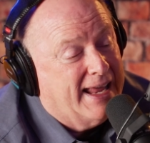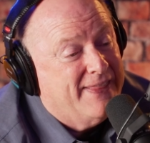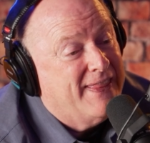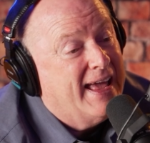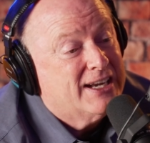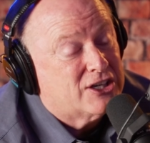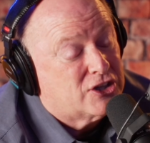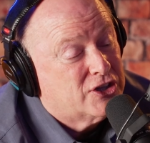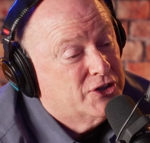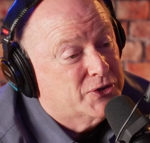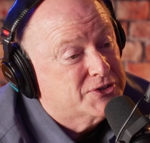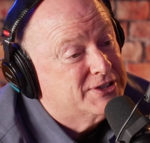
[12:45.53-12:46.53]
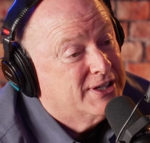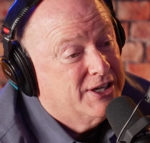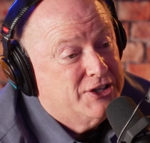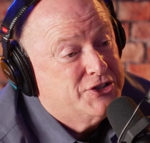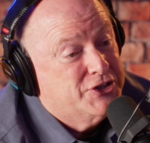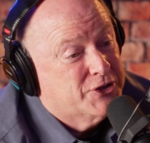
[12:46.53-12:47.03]
And that includes
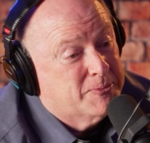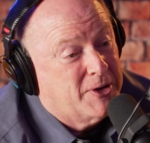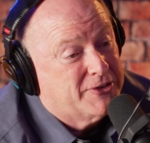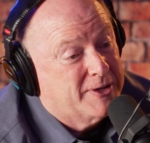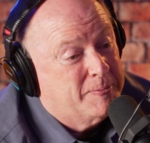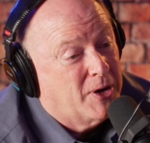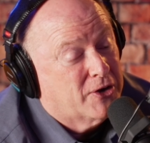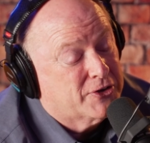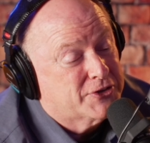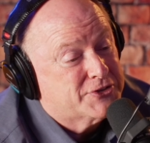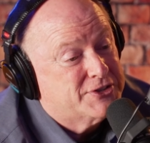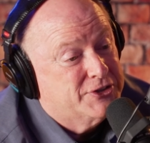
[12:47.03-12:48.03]
to your monthly partners.